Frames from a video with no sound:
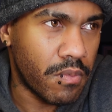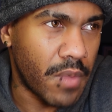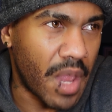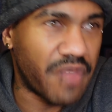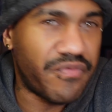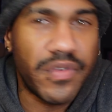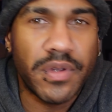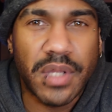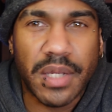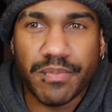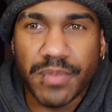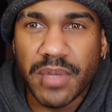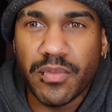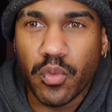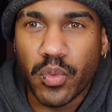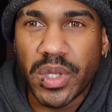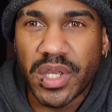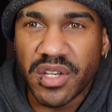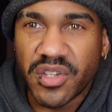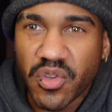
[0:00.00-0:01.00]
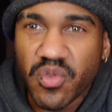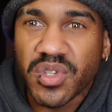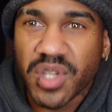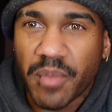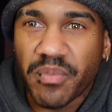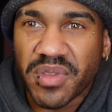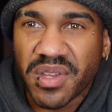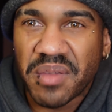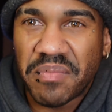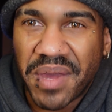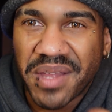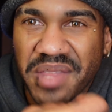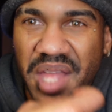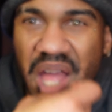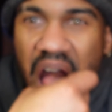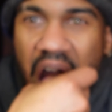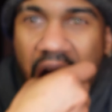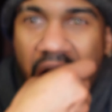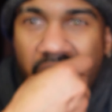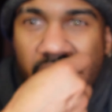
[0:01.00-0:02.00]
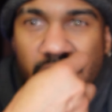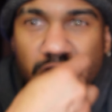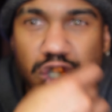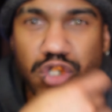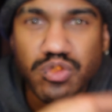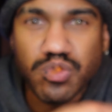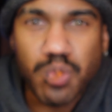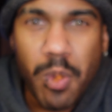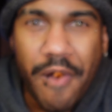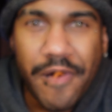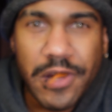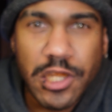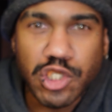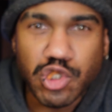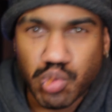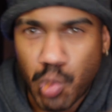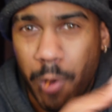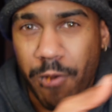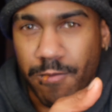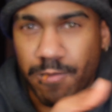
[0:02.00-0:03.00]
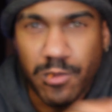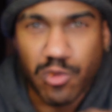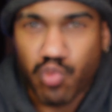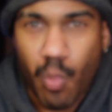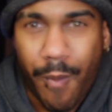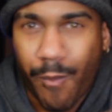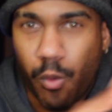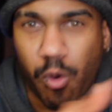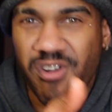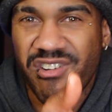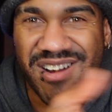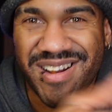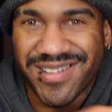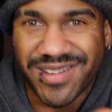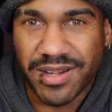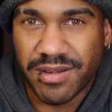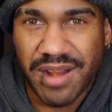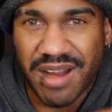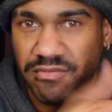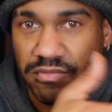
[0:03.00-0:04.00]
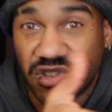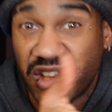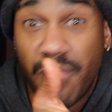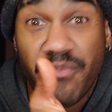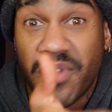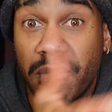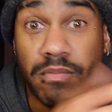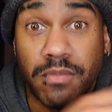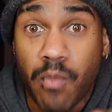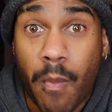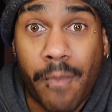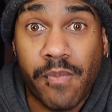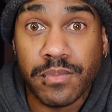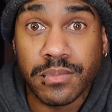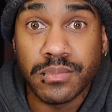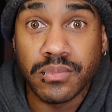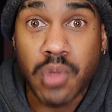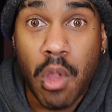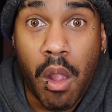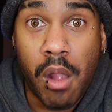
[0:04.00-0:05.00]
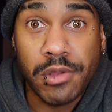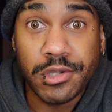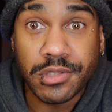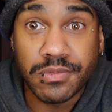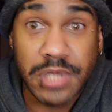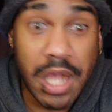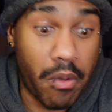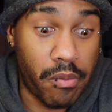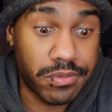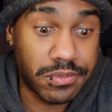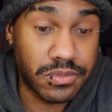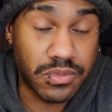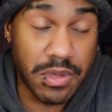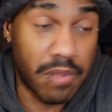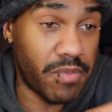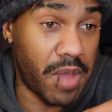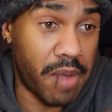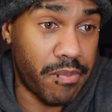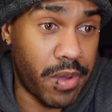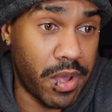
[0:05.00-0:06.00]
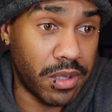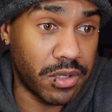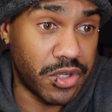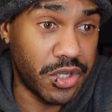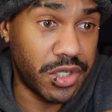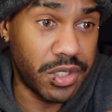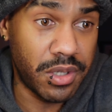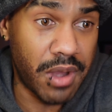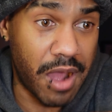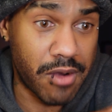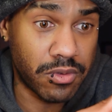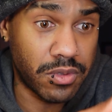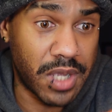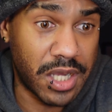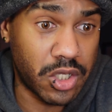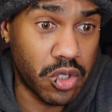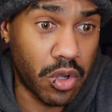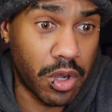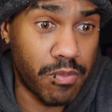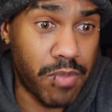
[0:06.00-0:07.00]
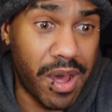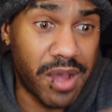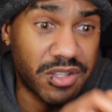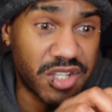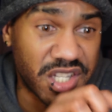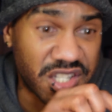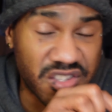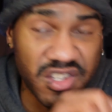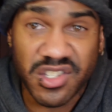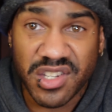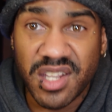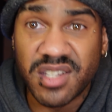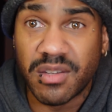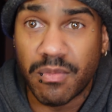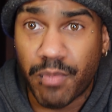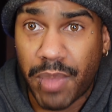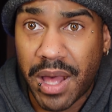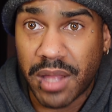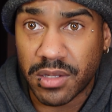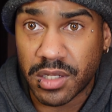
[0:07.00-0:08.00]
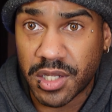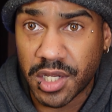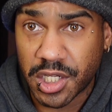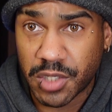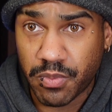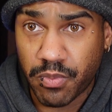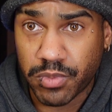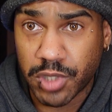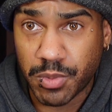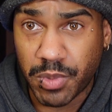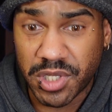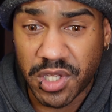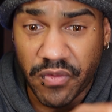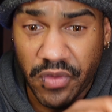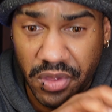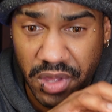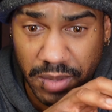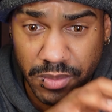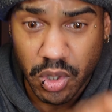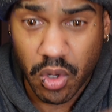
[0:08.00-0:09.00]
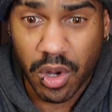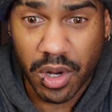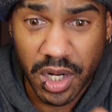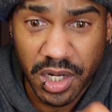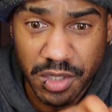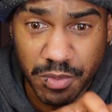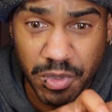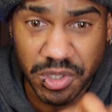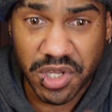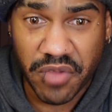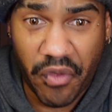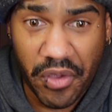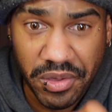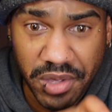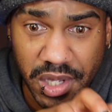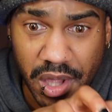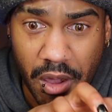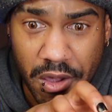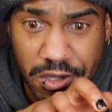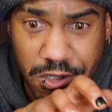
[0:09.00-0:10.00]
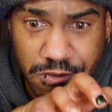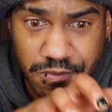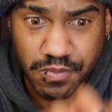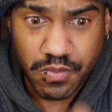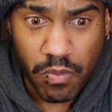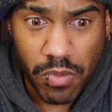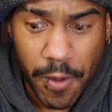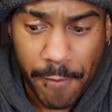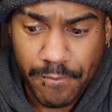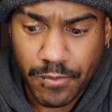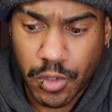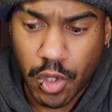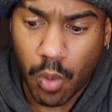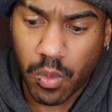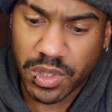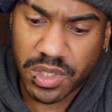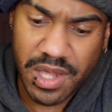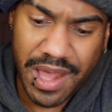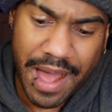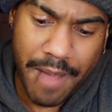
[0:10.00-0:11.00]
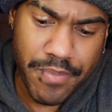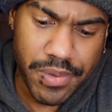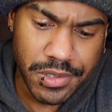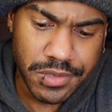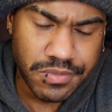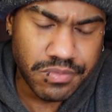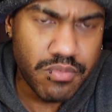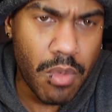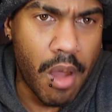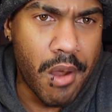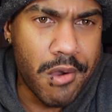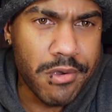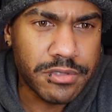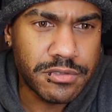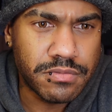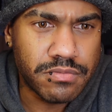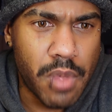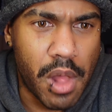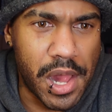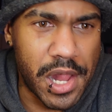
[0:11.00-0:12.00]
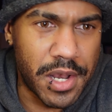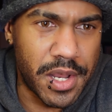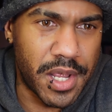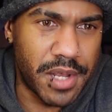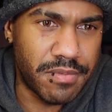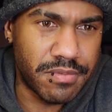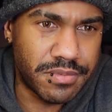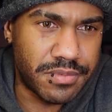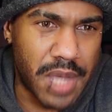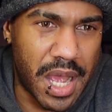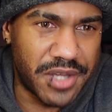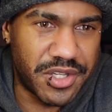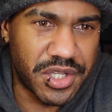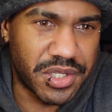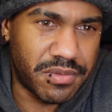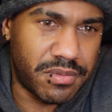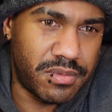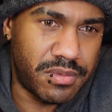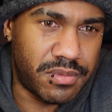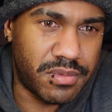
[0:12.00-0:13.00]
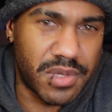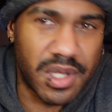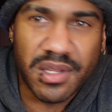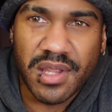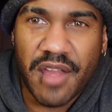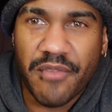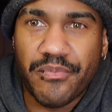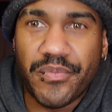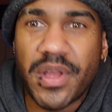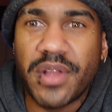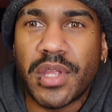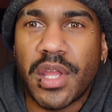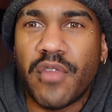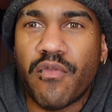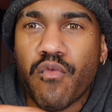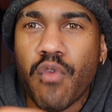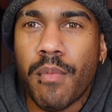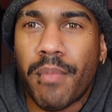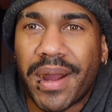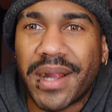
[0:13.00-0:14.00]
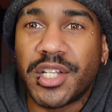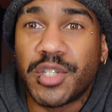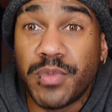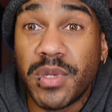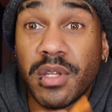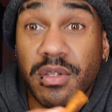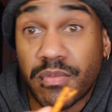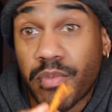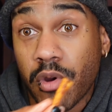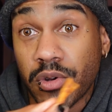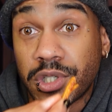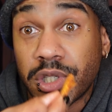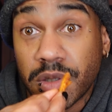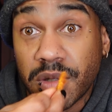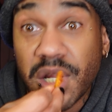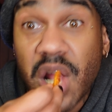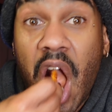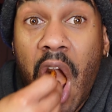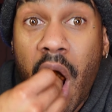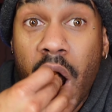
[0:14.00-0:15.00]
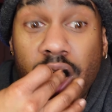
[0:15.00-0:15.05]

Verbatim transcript: I feel like maybe we could do something about that or work on it or something. Now I'm not a politician. I don't like talking politics. This isn't politics specifically. I'm talking specifically towards the app, and, and I just think that it, it reminds me personally